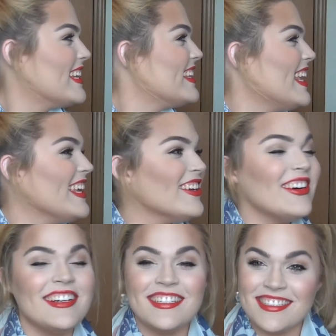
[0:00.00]
Thank
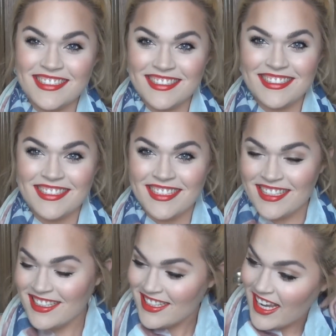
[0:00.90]
y'all.
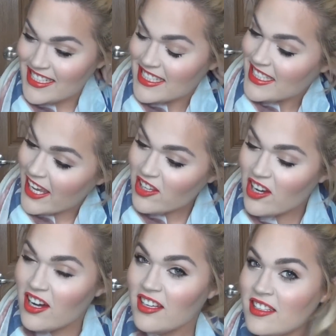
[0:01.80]
Is it tank,
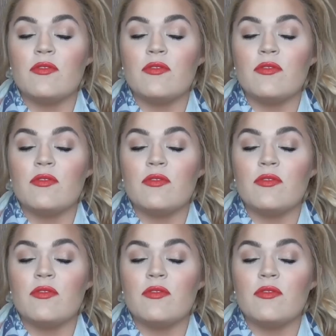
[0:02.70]
y'all.